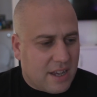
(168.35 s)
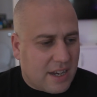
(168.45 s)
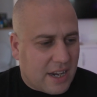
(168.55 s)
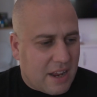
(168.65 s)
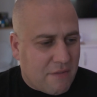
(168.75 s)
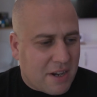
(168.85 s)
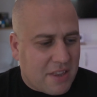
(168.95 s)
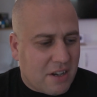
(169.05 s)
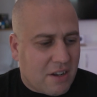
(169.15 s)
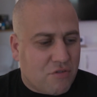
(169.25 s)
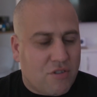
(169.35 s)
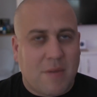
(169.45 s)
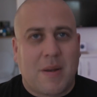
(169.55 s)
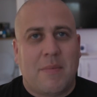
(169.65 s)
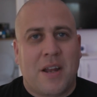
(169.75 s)
can everyone in the live stream
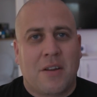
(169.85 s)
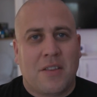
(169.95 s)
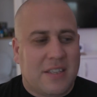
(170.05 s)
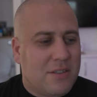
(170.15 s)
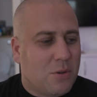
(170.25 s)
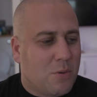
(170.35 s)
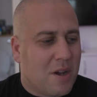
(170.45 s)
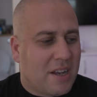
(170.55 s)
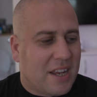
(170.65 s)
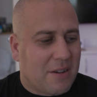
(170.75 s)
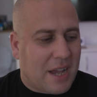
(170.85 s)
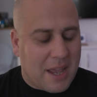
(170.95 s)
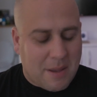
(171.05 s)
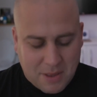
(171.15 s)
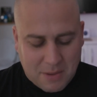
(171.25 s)
let me know that this is all working okay,
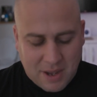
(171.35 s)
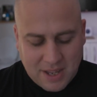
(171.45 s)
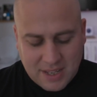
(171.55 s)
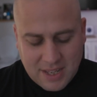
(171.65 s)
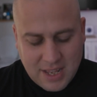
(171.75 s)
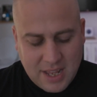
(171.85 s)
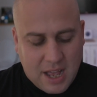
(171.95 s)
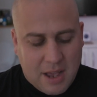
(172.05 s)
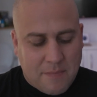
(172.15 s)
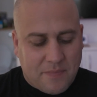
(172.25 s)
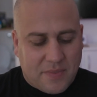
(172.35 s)
by the way?